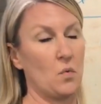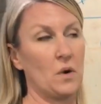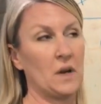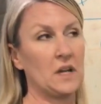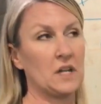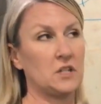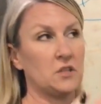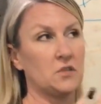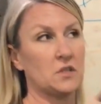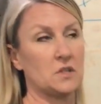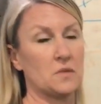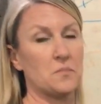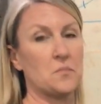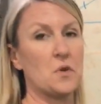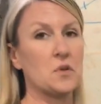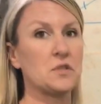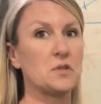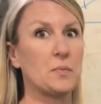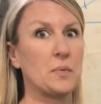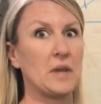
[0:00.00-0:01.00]
We're gonna do some
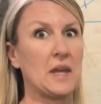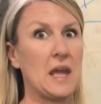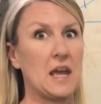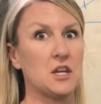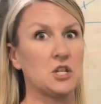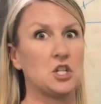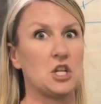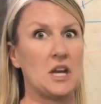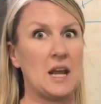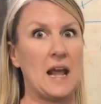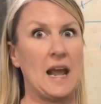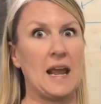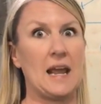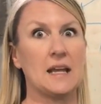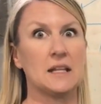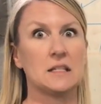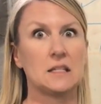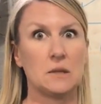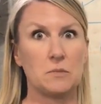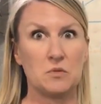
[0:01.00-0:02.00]
multiplication
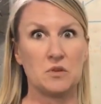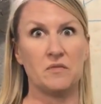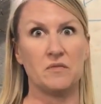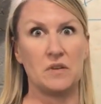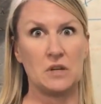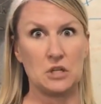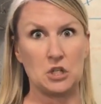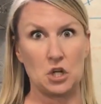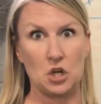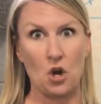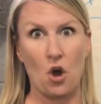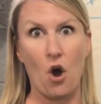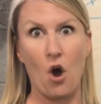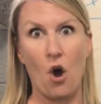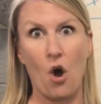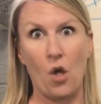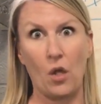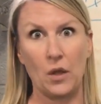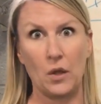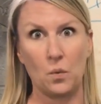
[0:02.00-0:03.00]
and some division
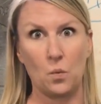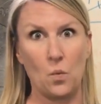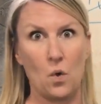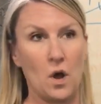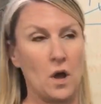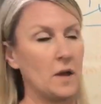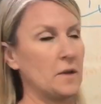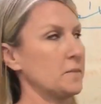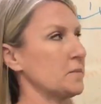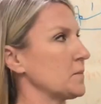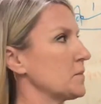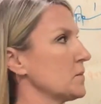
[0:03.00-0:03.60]
all in one.